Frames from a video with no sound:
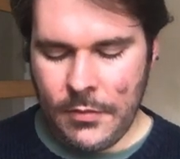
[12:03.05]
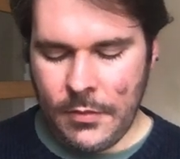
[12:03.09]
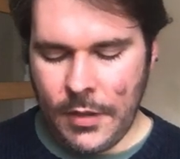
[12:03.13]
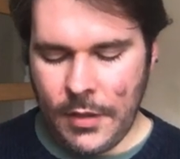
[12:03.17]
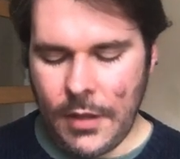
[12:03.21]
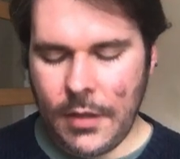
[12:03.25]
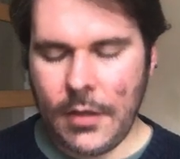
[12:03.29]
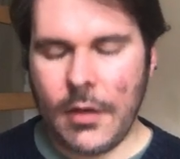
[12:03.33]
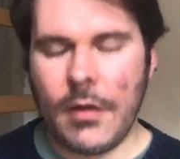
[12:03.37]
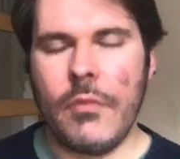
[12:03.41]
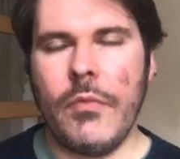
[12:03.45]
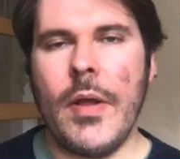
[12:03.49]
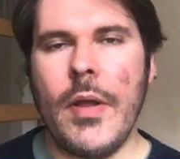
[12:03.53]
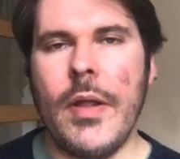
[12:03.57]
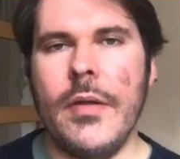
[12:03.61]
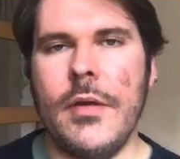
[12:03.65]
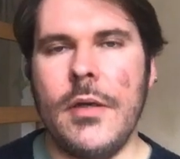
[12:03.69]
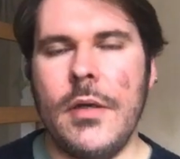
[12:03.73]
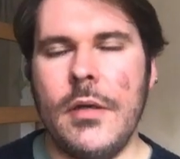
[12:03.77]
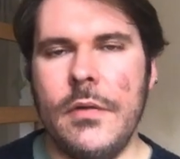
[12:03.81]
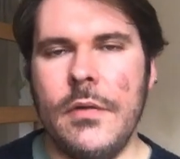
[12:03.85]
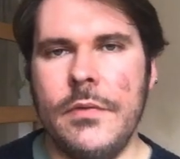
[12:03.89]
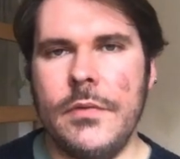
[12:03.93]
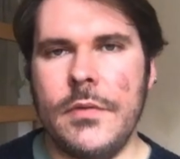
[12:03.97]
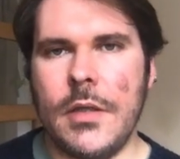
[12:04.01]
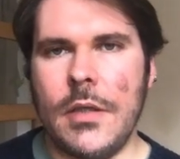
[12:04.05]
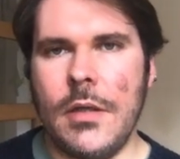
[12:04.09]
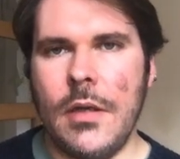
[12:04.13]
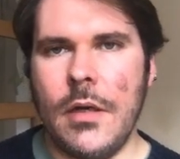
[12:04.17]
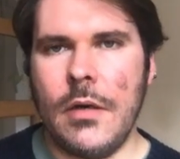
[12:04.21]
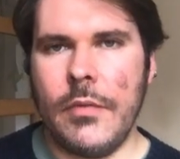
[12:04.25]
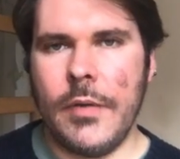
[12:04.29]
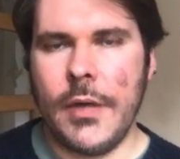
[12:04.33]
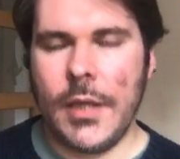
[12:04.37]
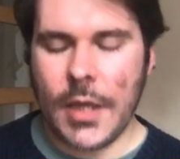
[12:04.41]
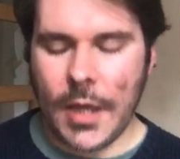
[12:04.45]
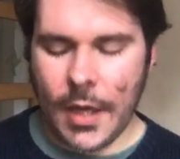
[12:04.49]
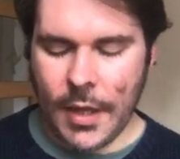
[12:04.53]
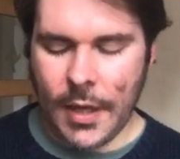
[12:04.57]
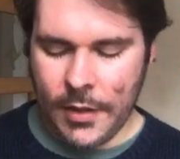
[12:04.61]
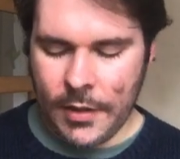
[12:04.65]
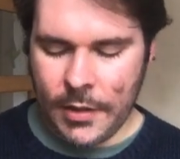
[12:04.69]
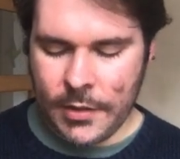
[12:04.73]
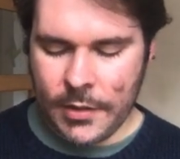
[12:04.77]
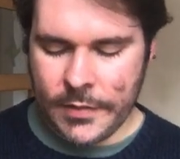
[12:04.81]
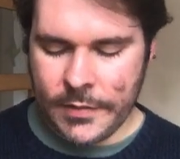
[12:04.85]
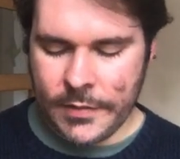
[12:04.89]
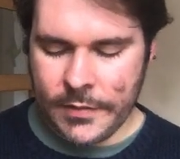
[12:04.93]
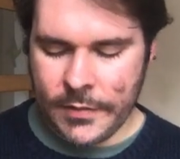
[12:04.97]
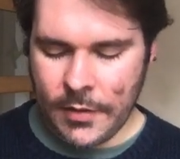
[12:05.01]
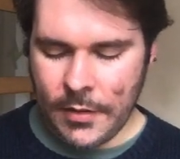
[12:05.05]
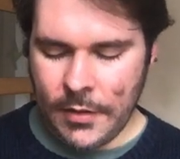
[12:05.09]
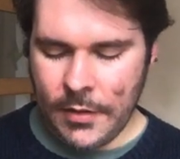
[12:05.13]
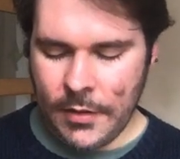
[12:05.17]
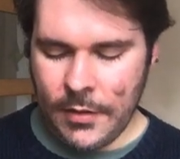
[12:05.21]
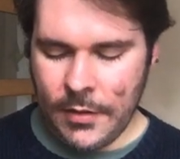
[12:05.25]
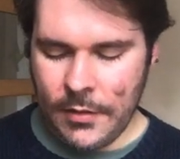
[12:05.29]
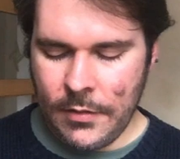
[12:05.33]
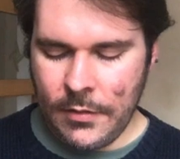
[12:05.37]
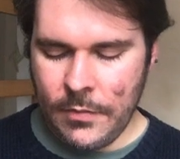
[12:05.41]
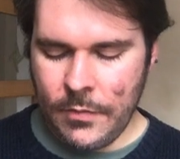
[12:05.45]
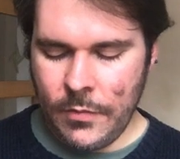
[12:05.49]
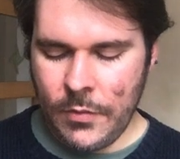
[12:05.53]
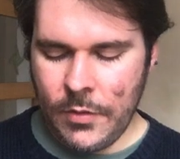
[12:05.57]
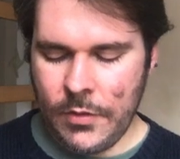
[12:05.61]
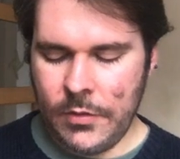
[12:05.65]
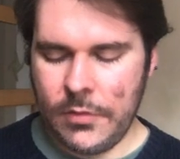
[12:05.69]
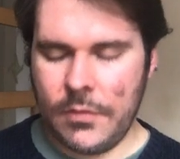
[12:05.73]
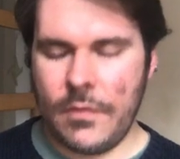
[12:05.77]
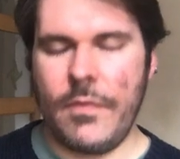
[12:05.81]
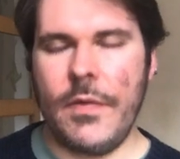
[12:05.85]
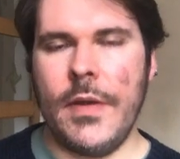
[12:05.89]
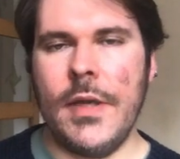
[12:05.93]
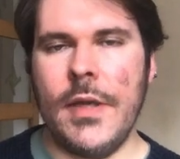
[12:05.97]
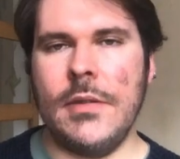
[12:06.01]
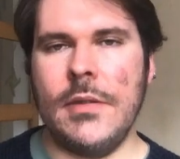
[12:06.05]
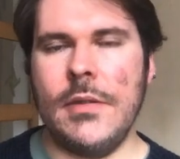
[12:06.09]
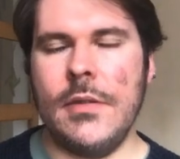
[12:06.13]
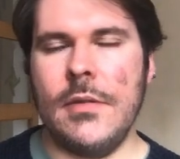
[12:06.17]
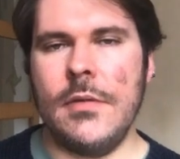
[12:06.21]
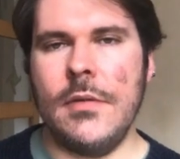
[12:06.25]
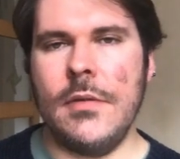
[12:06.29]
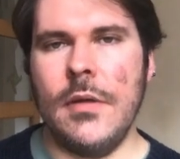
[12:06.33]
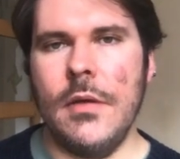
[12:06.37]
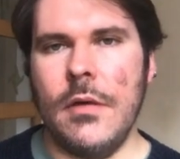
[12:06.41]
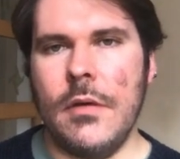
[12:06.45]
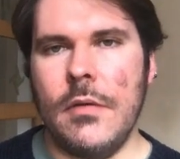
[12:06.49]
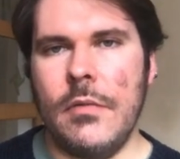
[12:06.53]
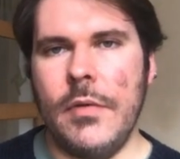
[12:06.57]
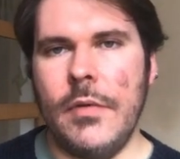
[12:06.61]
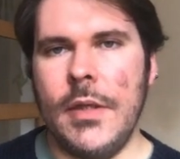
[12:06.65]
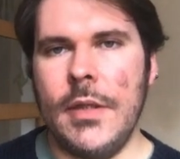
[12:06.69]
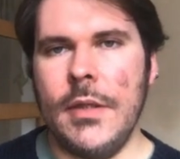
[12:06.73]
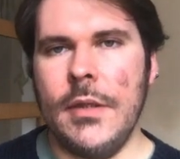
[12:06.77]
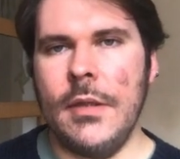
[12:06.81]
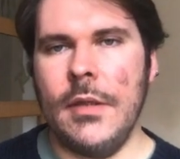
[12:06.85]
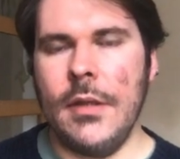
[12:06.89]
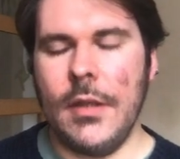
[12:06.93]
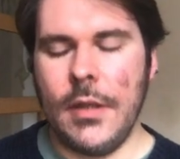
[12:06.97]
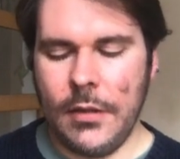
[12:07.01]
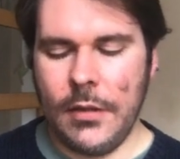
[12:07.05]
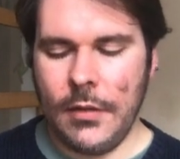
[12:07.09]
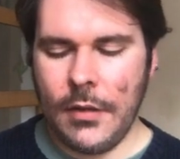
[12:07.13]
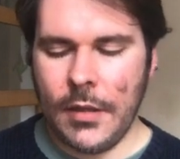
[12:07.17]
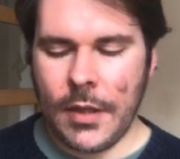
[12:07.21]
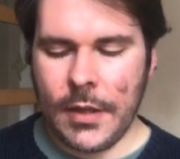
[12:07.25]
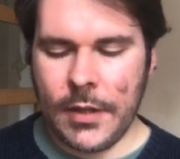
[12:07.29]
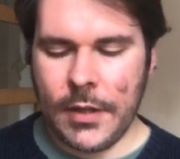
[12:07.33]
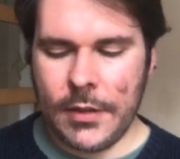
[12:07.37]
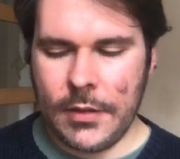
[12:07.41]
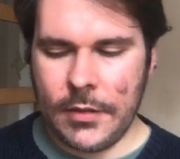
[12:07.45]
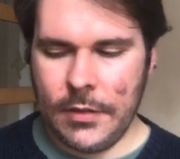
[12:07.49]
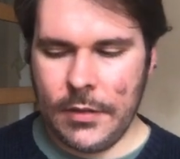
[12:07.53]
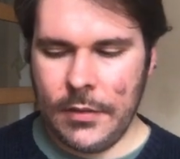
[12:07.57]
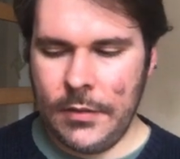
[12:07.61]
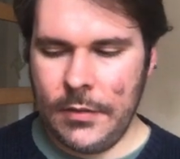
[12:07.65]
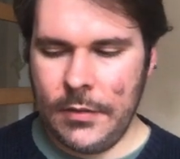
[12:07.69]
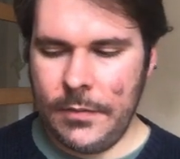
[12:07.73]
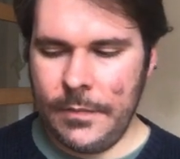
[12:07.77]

In our relatives' glowing eyes, whose faces are written in light.